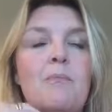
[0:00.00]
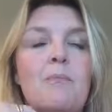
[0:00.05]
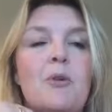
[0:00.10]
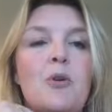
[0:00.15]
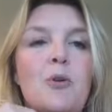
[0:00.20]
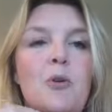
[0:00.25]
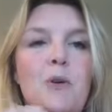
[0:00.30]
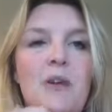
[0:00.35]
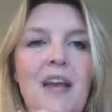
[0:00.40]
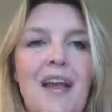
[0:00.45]

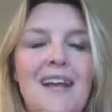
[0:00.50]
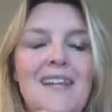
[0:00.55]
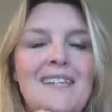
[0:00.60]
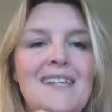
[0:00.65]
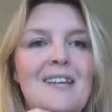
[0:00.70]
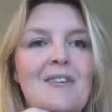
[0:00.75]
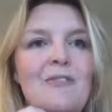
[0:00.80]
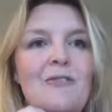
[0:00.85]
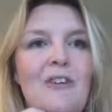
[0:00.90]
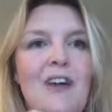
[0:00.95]

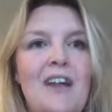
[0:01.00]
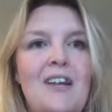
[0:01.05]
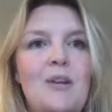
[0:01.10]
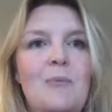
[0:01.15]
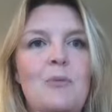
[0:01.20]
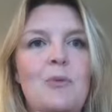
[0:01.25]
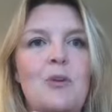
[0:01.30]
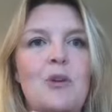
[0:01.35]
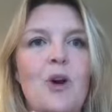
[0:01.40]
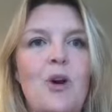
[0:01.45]
creating
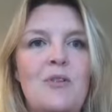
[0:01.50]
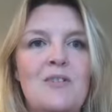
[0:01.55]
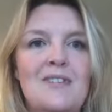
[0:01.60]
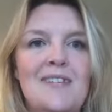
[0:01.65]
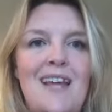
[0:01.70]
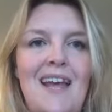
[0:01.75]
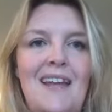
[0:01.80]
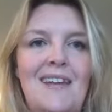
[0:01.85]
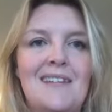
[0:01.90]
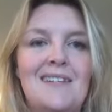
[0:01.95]
valuable
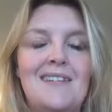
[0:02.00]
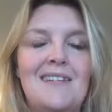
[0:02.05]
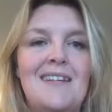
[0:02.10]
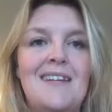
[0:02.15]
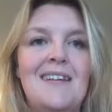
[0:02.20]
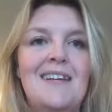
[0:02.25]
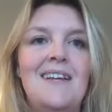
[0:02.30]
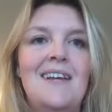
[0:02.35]
content